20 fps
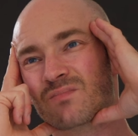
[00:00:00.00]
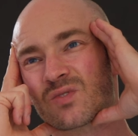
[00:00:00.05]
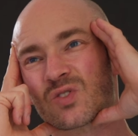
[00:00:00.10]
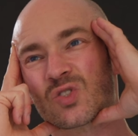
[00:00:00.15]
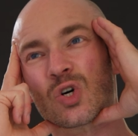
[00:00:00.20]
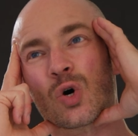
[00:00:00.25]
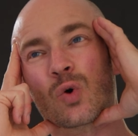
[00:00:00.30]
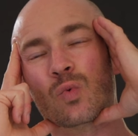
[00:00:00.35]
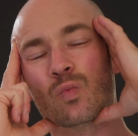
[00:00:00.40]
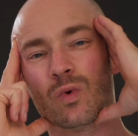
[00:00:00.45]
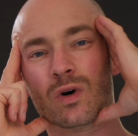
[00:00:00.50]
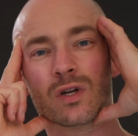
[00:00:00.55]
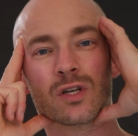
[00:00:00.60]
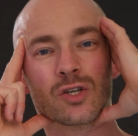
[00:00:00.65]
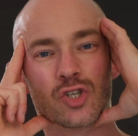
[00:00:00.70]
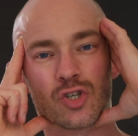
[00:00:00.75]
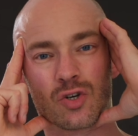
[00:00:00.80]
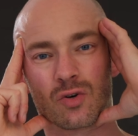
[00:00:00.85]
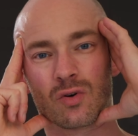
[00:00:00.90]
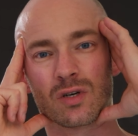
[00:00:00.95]
don't want
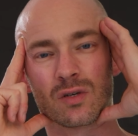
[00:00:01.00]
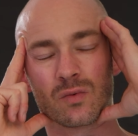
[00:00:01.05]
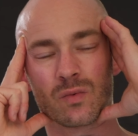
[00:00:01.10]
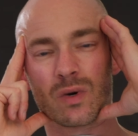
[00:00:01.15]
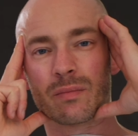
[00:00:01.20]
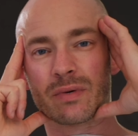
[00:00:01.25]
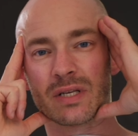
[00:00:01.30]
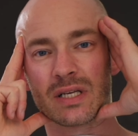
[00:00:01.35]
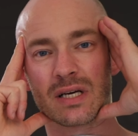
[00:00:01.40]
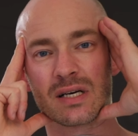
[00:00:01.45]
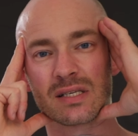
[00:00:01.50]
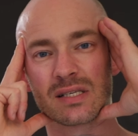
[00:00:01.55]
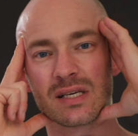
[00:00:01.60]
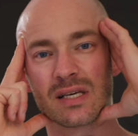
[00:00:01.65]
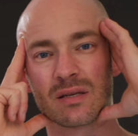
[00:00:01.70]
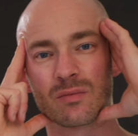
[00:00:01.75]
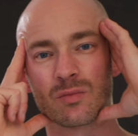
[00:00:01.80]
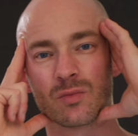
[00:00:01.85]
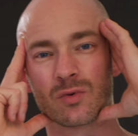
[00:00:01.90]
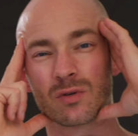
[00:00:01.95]
to join webinars
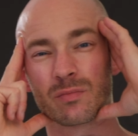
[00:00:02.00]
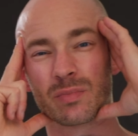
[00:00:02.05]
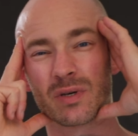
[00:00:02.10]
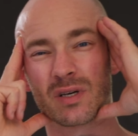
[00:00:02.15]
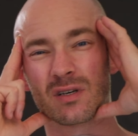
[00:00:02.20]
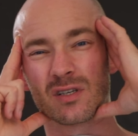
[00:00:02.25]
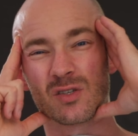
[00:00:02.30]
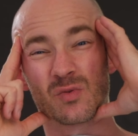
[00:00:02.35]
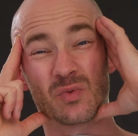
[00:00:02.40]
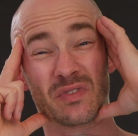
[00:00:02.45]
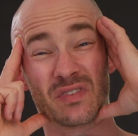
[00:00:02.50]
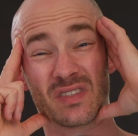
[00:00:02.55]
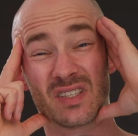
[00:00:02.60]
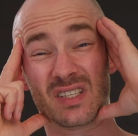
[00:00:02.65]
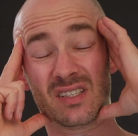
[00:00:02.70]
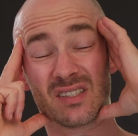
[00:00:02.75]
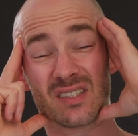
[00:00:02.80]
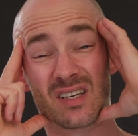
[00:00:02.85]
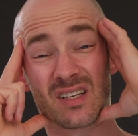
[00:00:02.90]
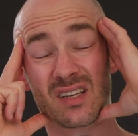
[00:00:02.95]
anymore because we've
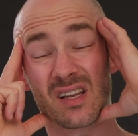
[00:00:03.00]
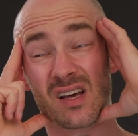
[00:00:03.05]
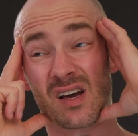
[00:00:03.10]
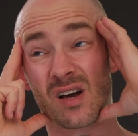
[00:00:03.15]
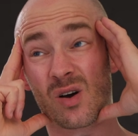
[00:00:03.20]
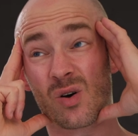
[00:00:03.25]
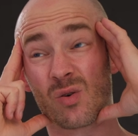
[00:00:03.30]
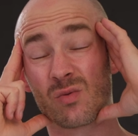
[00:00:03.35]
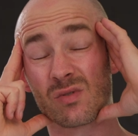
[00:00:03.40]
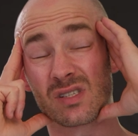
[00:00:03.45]
seen that now,